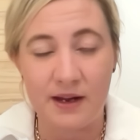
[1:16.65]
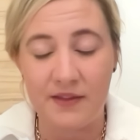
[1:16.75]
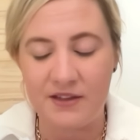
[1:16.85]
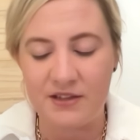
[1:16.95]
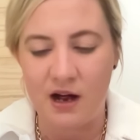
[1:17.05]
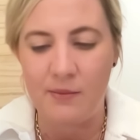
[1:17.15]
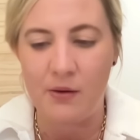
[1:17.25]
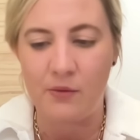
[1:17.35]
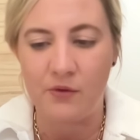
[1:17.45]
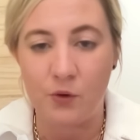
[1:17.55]
At the time, I
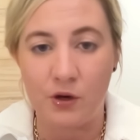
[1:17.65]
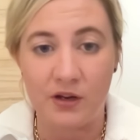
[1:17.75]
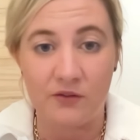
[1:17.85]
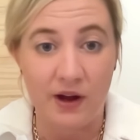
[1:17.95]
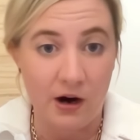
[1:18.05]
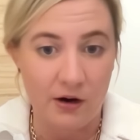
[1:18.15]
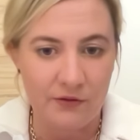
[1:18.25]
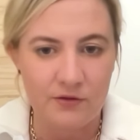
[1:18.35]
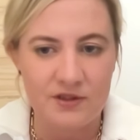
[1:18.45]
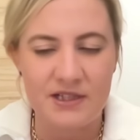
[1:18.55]
was working for
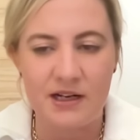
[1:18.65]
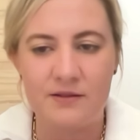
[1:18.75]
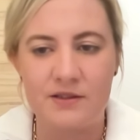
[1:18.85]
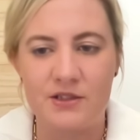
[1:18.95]
Arrowfield Stud.